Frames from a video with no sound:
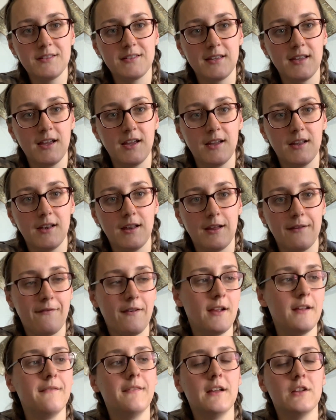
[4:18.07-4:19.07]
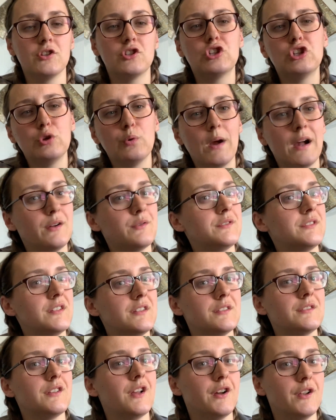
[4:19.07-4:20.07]
And I find that 2
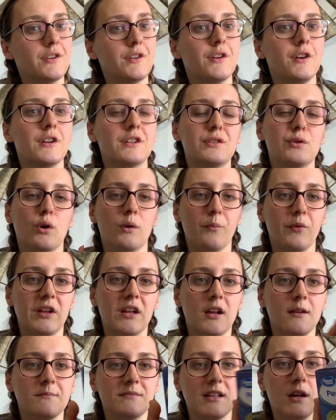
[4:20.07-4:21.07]
ounces uncooked normally comes